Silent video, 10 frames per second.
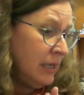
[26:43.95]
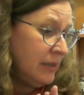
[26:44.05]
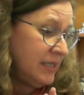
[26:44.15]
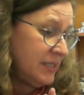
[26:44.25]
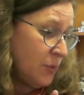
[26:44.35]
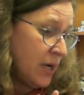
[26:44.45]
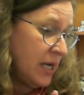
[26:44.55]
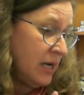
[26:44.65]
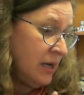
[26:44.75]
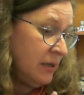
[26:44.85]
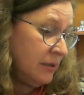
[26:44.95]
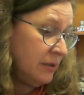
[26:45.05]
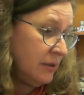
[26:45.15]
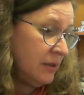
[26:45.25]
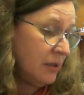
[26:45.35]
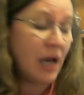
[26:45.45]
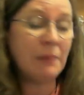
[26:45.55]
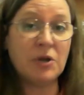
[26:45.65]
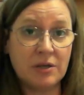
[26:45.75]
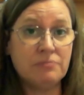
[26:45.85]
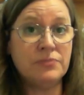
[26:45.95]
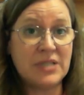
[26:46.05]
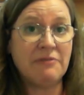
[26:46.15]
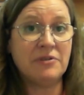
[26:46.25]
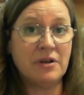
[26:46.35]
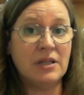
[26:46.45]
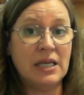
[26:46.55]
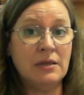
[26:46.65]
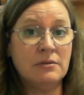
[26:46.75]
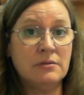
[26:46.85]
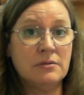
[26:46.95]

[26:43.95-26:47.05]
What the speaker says: This one, I'm gonna definitely